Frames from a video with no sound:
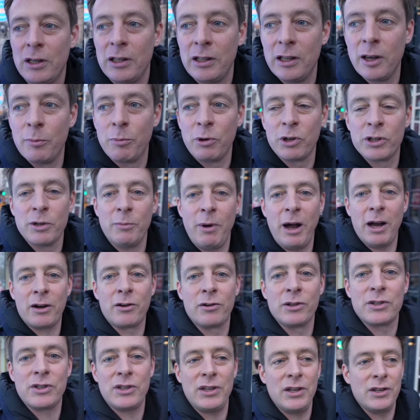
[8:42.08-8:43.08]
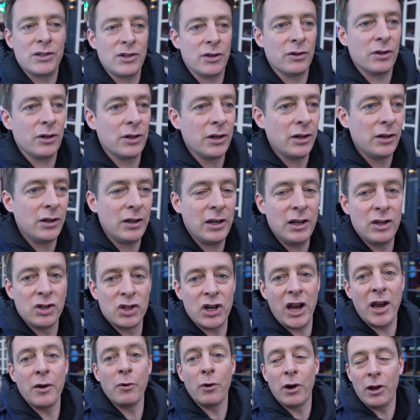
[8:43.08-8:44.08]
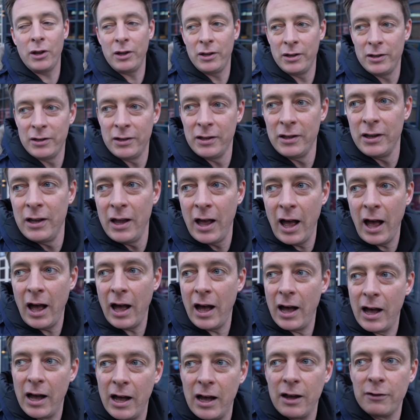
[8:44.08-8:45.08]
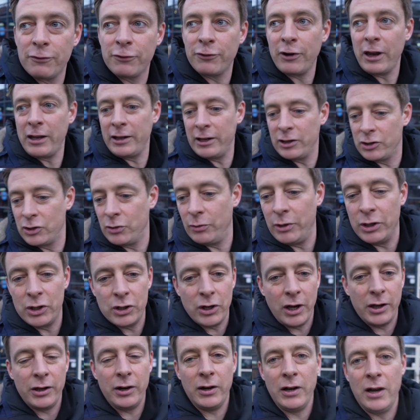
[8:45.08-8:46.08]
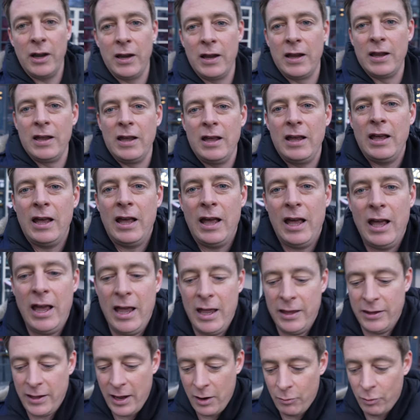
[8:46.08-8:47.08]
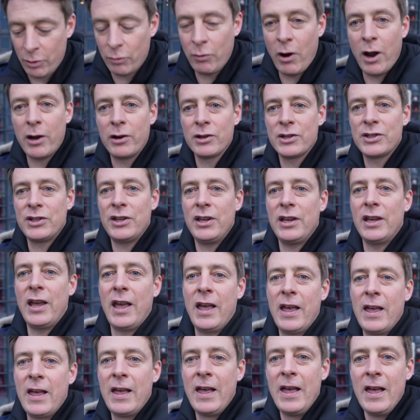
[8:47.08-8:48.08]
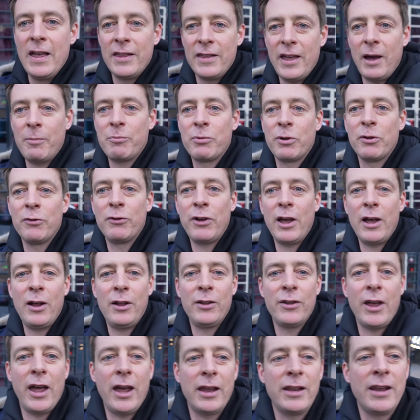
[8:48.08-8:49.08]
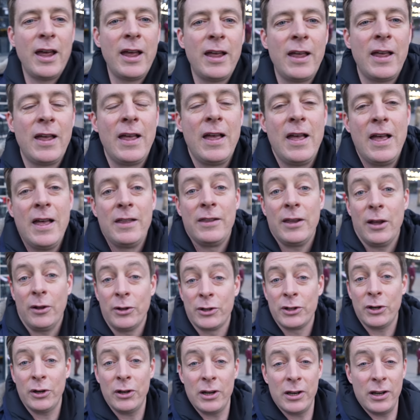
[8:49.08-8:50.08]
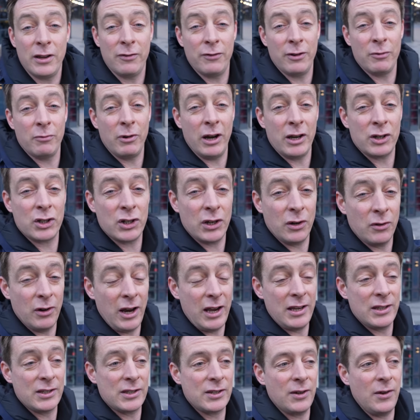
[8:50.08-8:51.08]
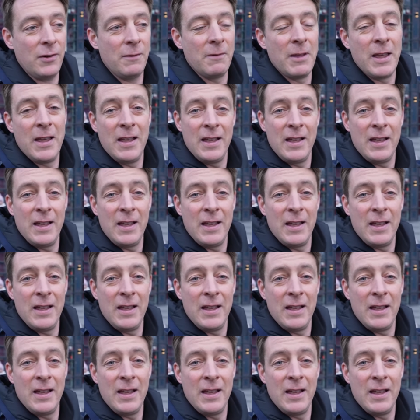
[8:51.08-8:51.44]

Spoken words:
liberal democracies are, in general, friendly to each other, and they would rather see that prevail than the alternative in Russia, right? So,